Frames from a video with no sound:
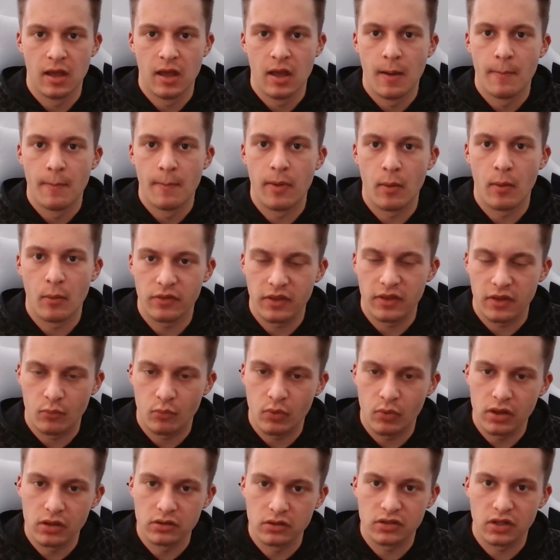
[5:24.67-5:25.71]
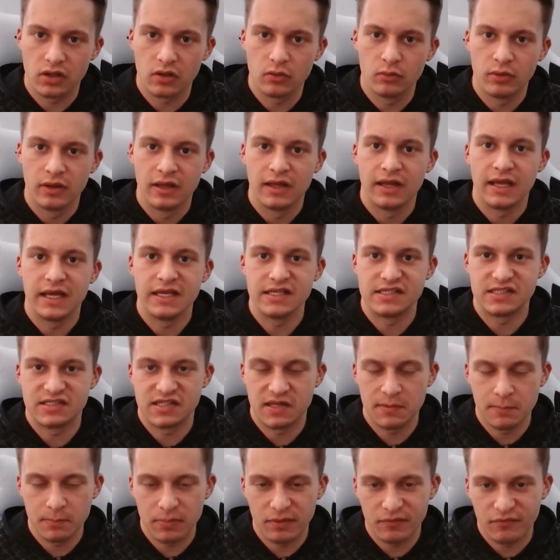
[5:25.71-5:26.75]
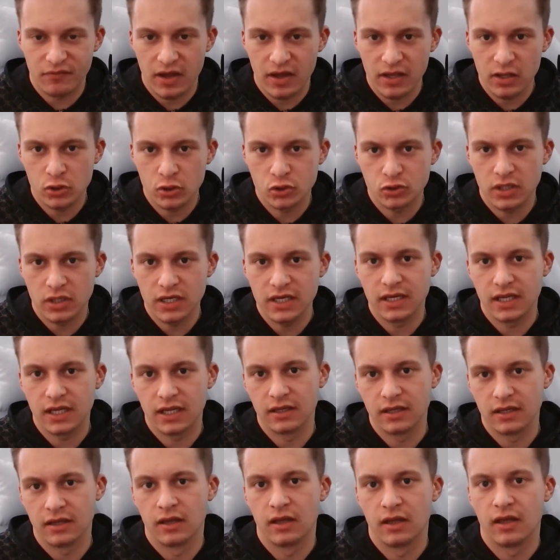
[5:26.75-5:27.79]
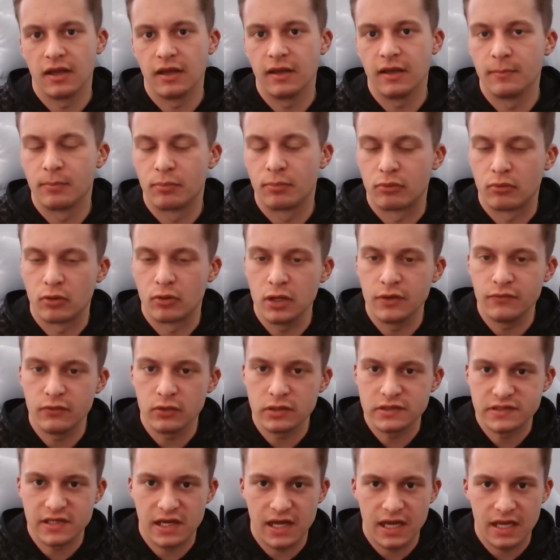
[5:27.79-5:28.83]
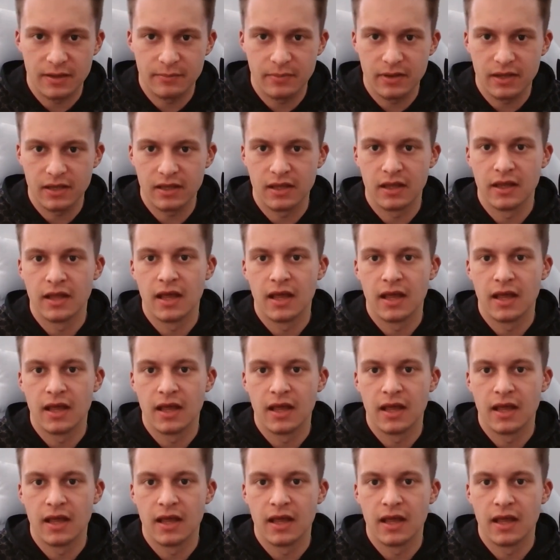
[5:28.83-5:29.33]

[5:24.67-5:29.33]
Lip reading: But what they will do is simplify your trading, improve your timing,